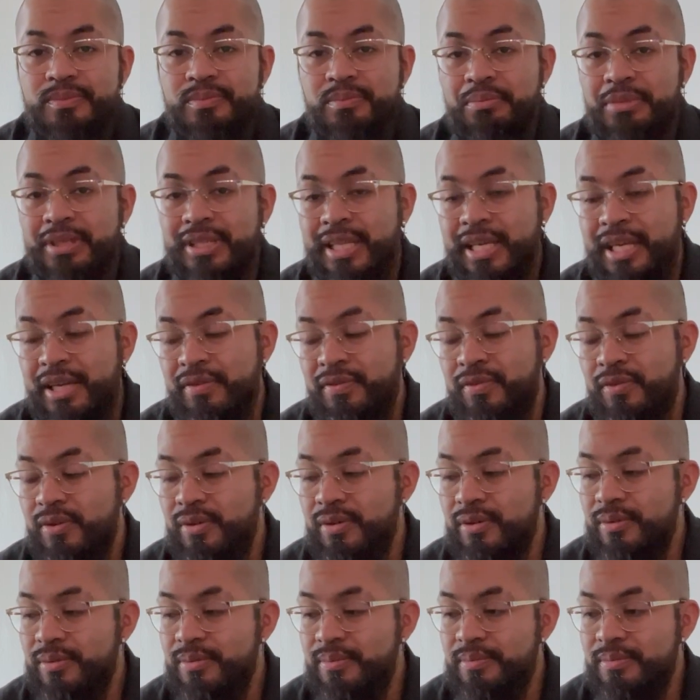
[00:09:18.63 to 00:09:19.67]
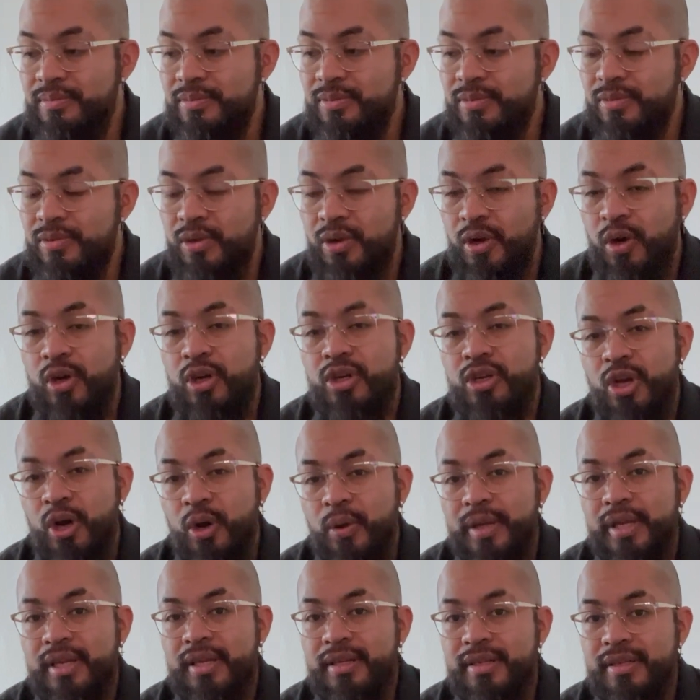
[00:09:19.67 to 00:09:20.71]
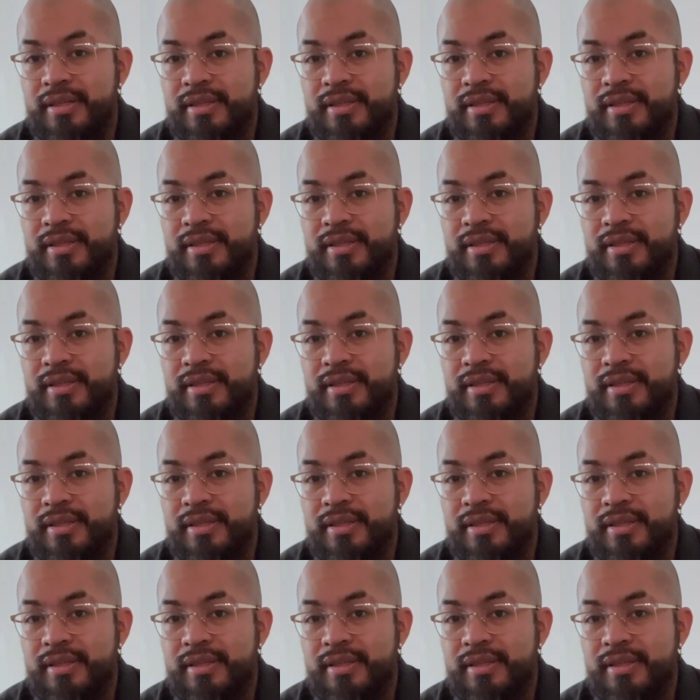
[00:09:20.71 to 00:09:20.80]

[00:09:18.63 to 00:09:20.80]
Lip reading: believe or knowing.